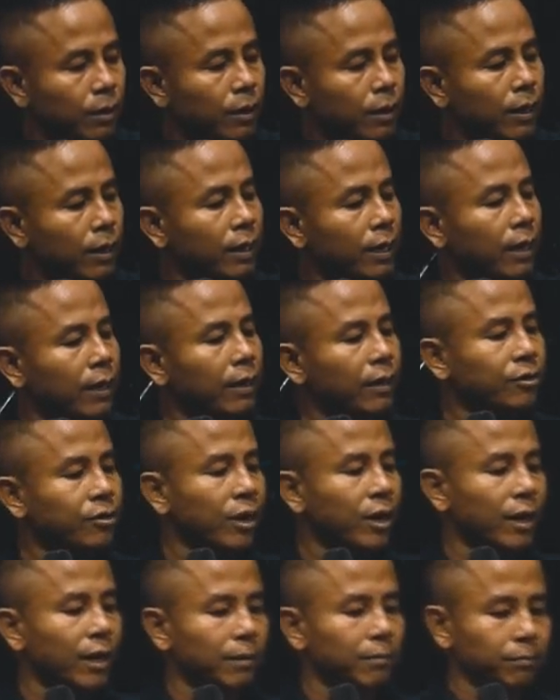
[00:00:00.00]
Another
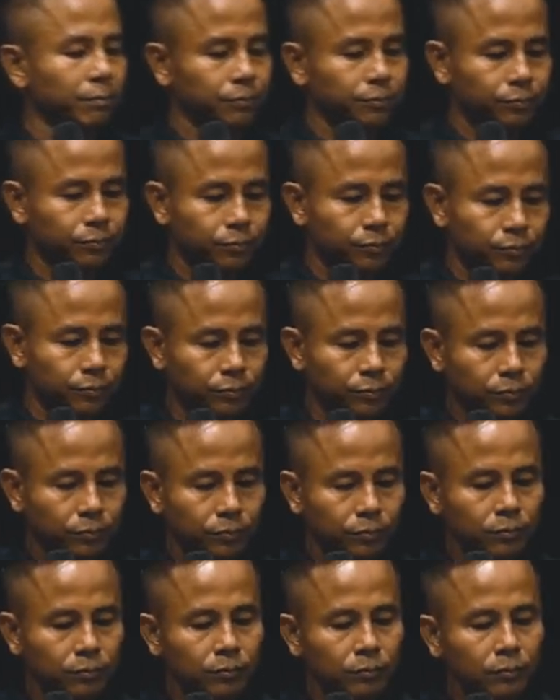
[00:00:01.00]
time
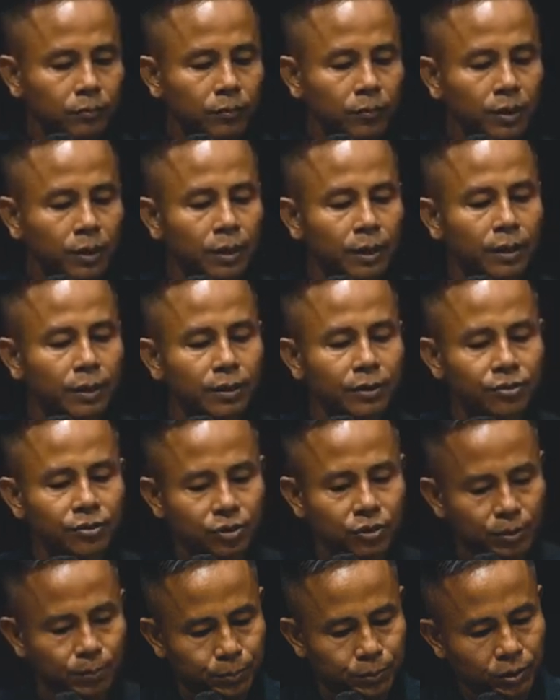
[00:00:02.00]
in the
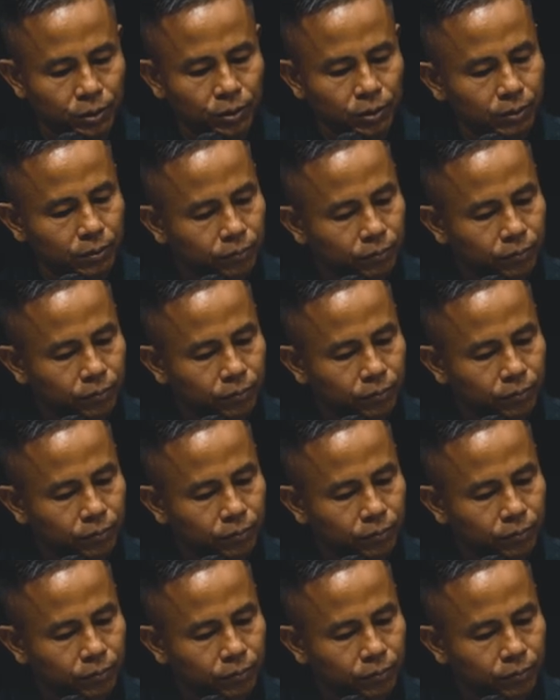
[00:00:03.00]
scripture,